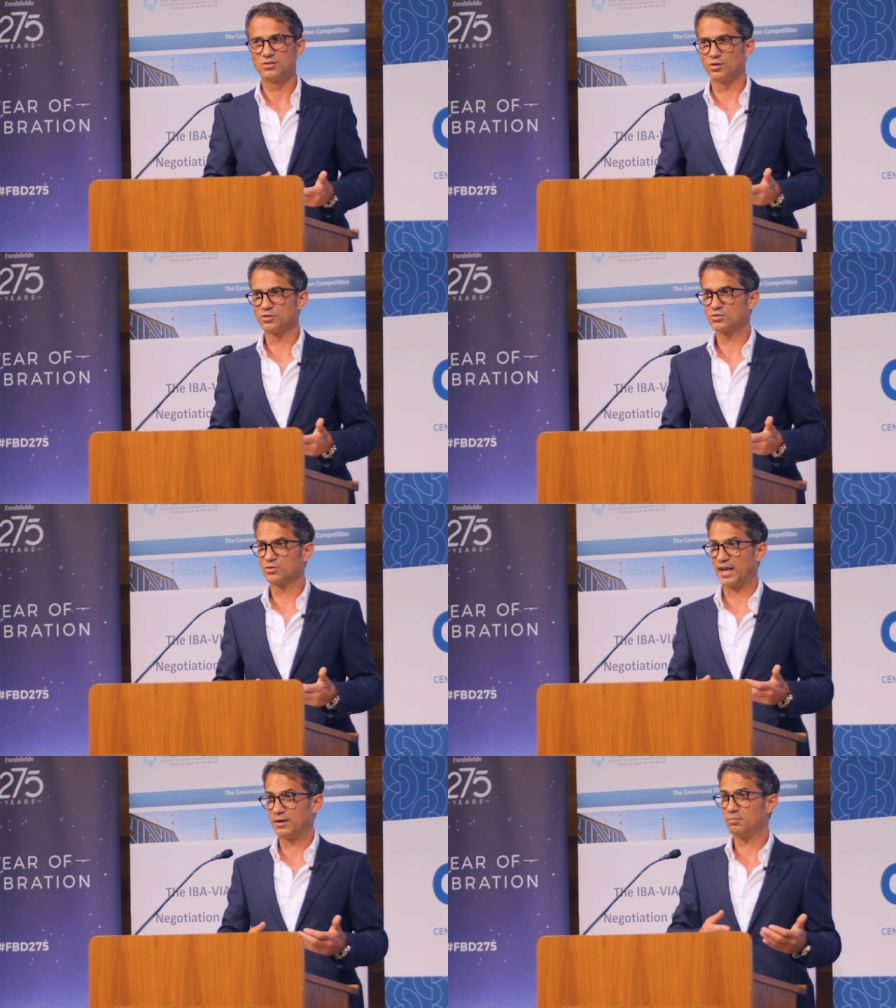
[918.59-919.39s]
Those who
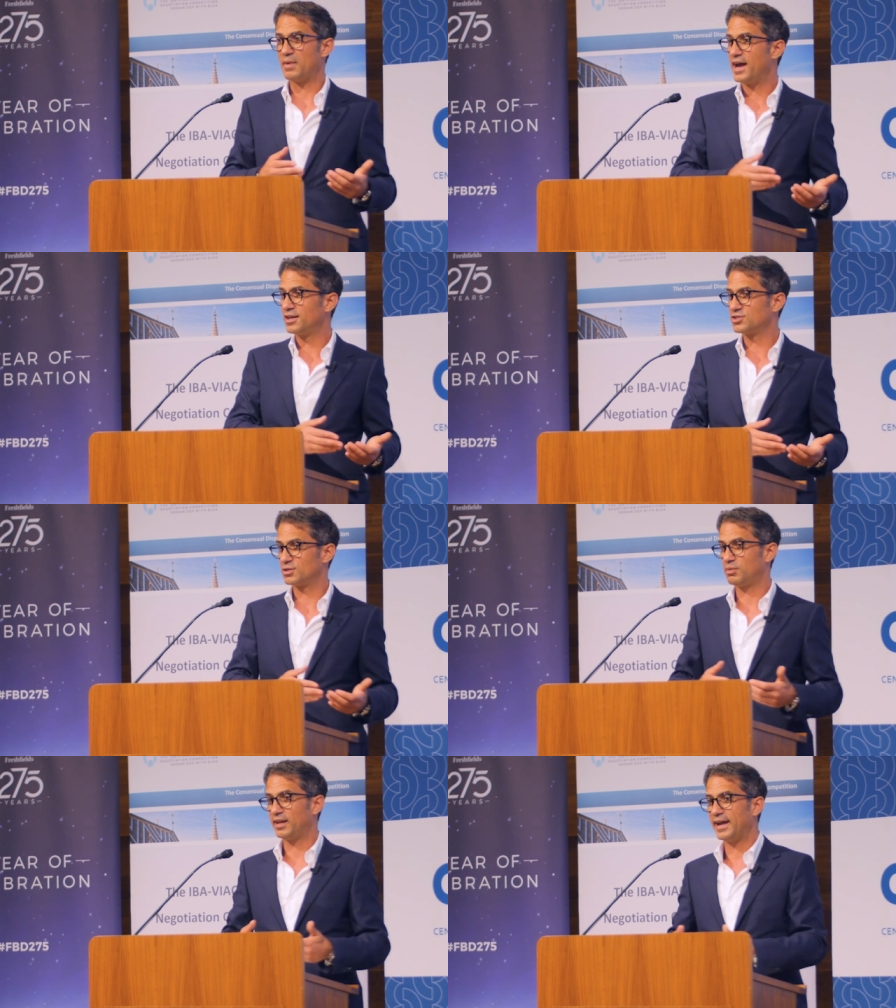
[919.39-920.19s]
can manage
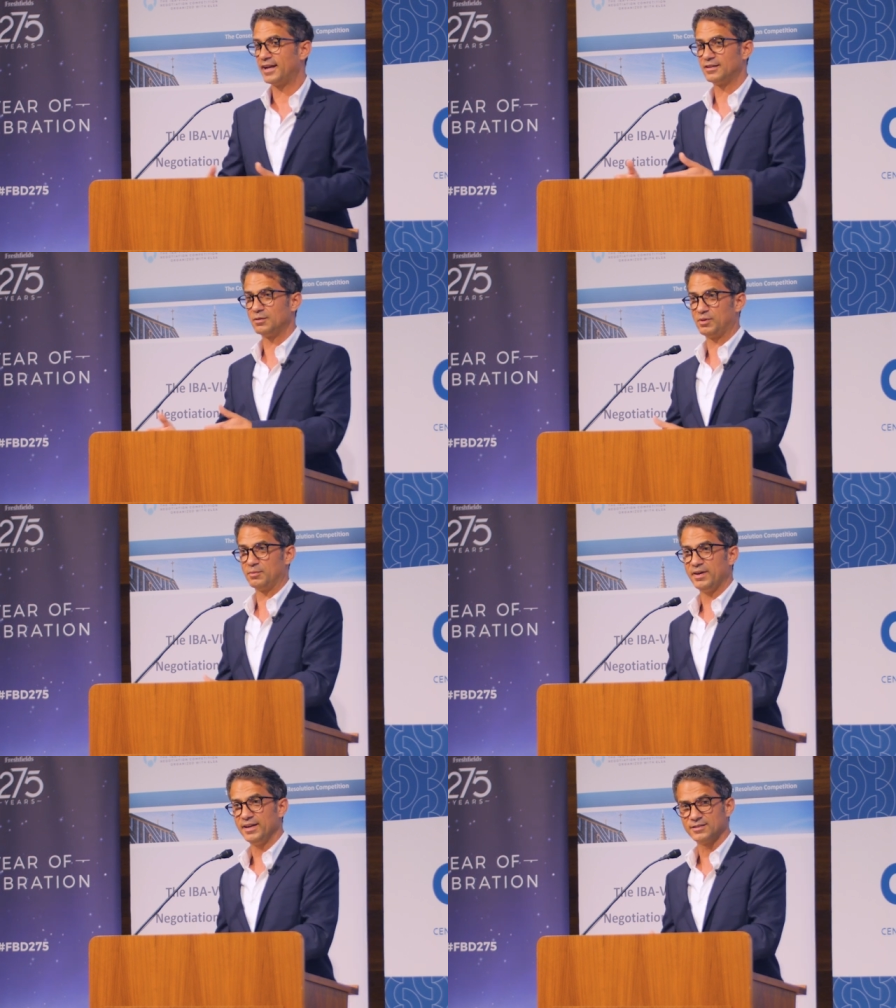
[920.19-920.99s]
and plan and
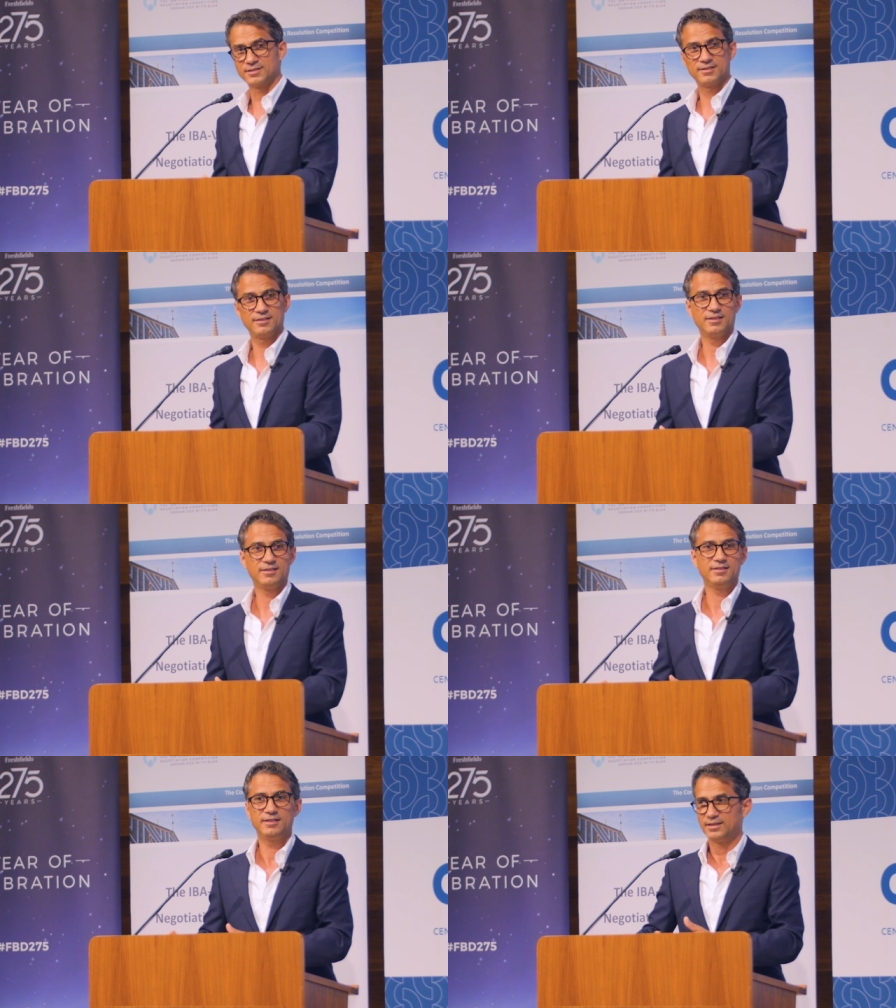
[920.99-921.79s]
implement
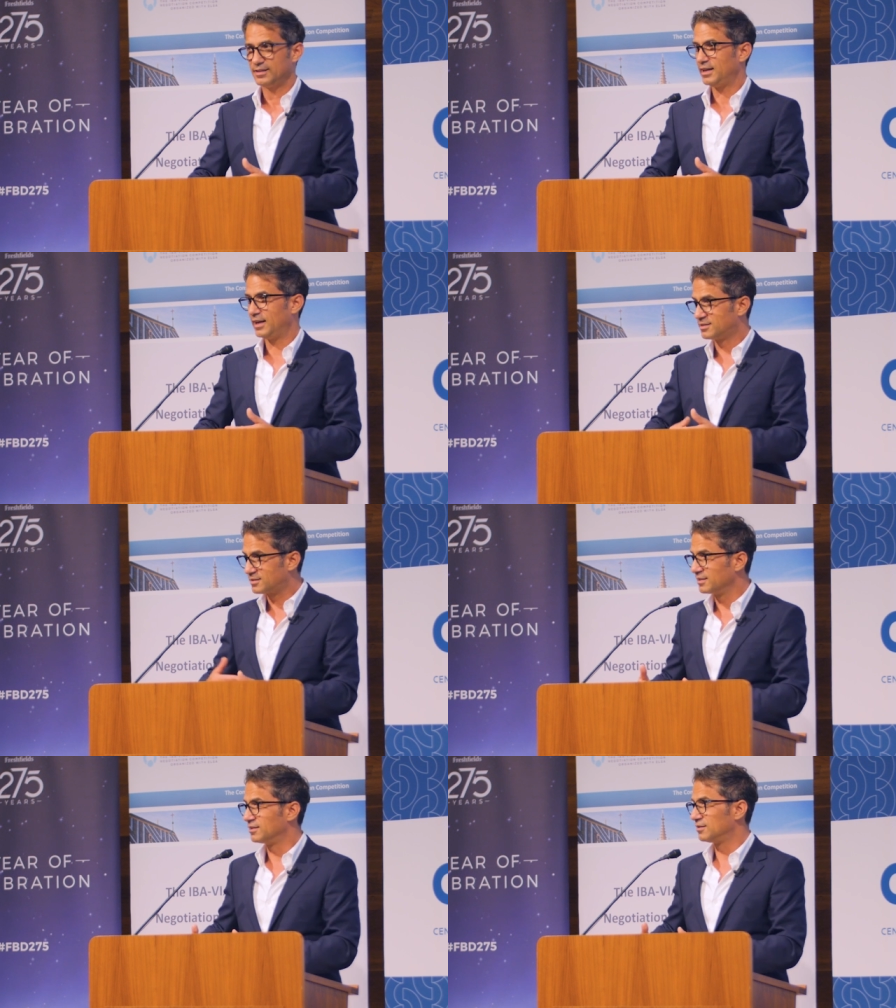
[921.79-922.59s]
and
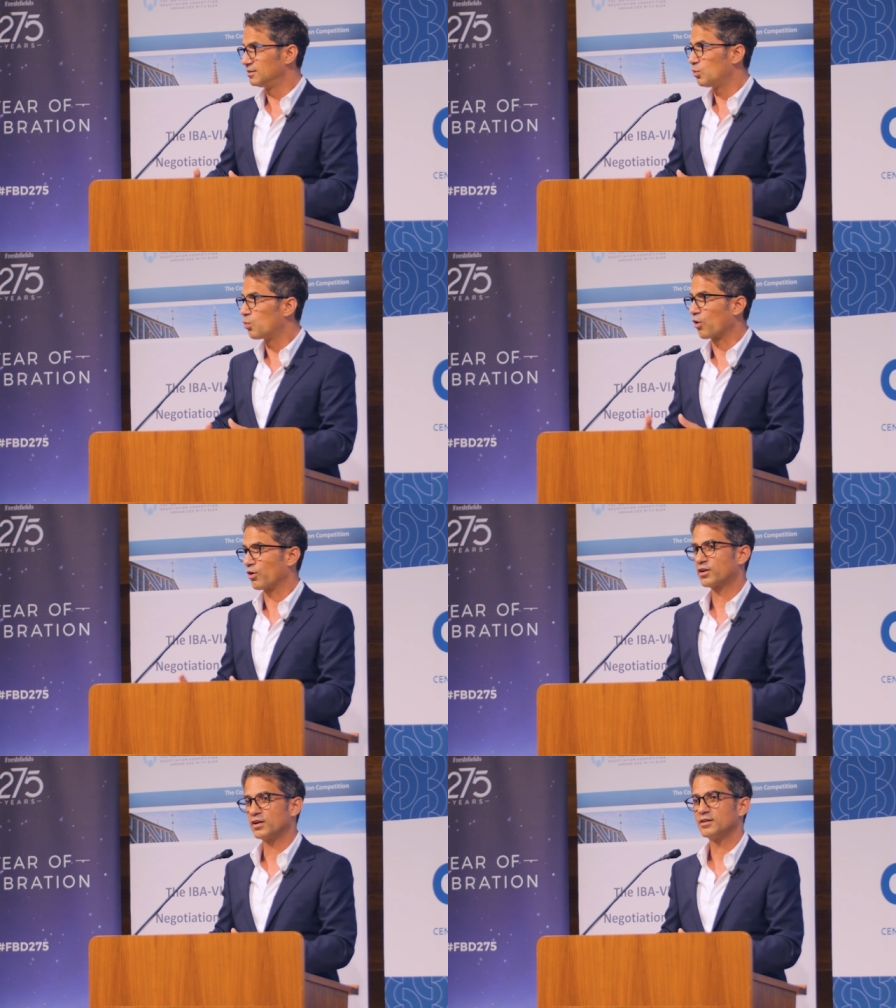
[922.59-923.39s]
still
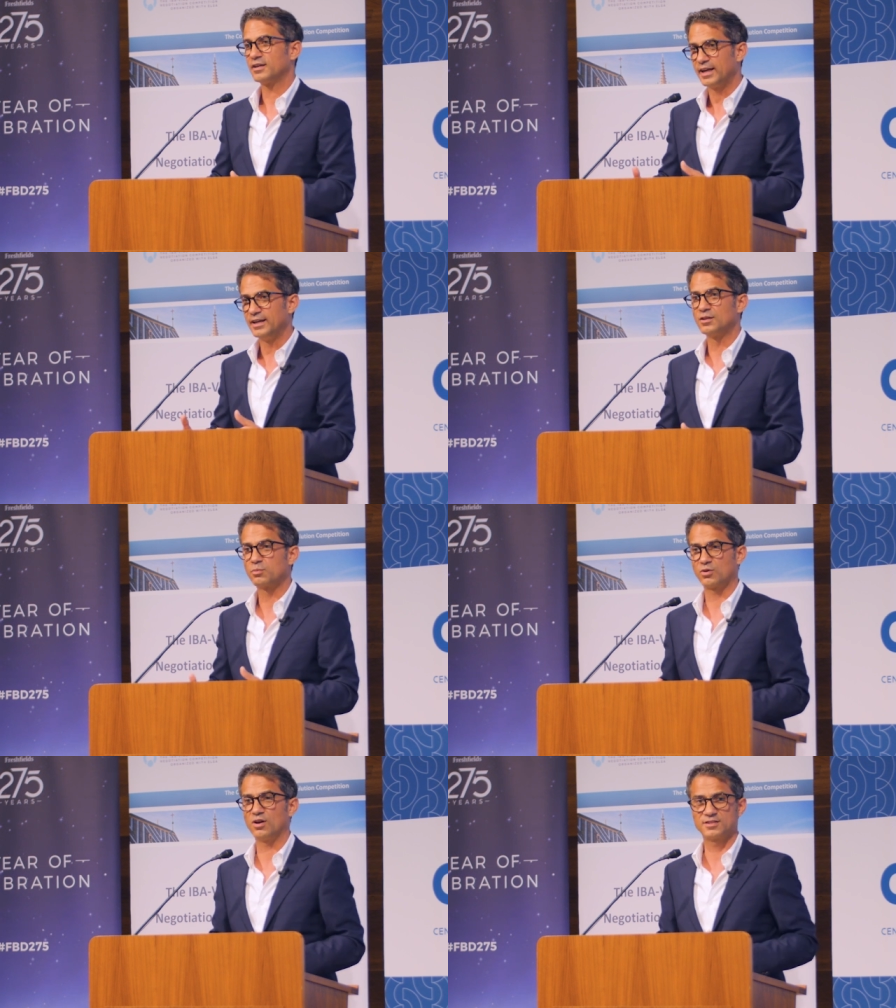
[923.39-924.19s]
work in the
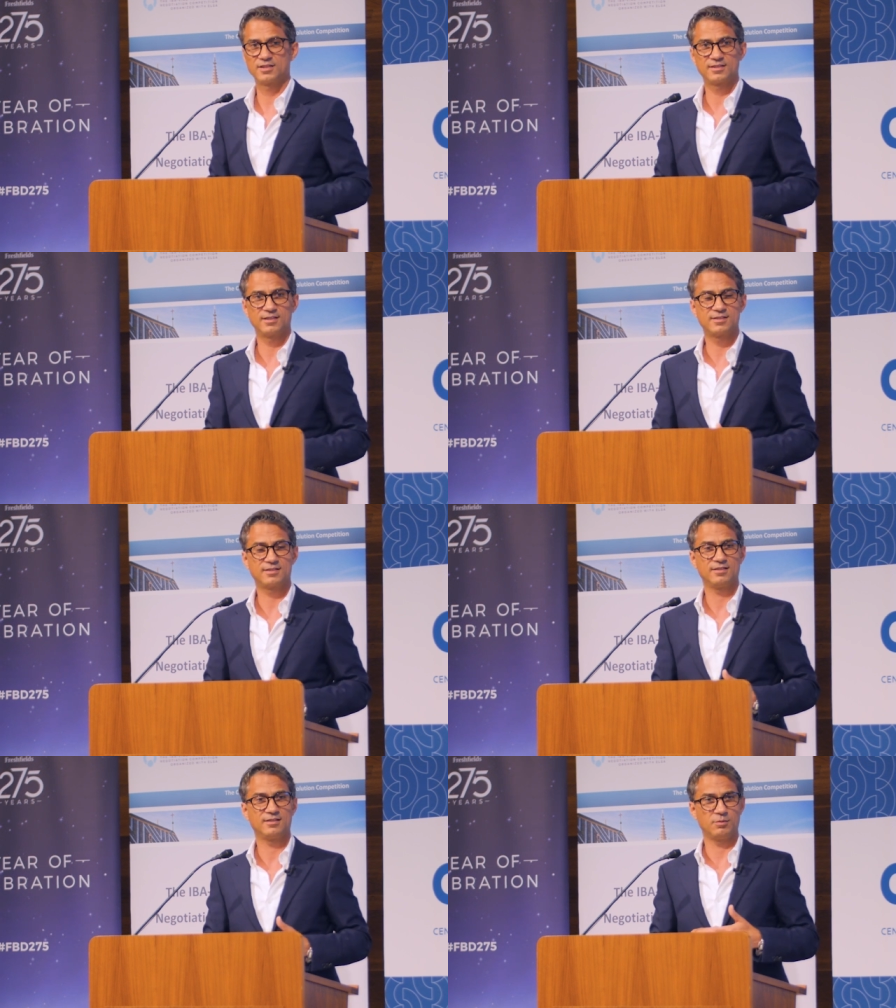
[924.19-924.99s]

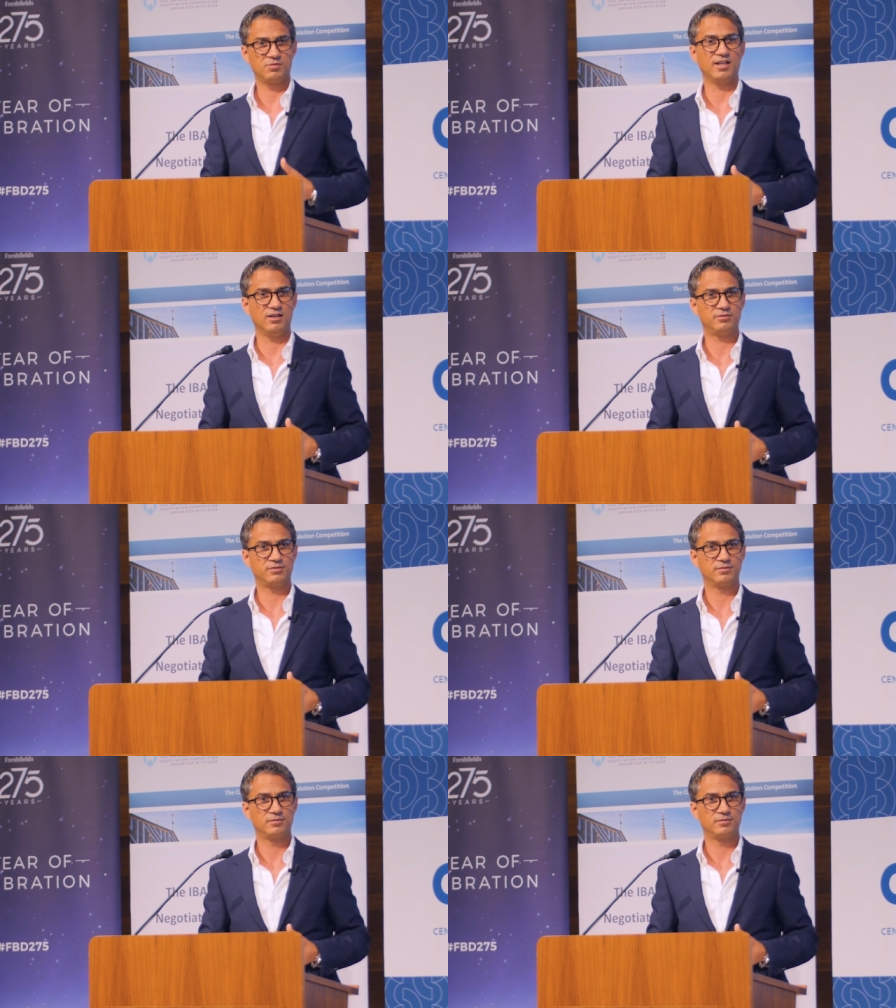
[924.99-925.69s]
processes themselves.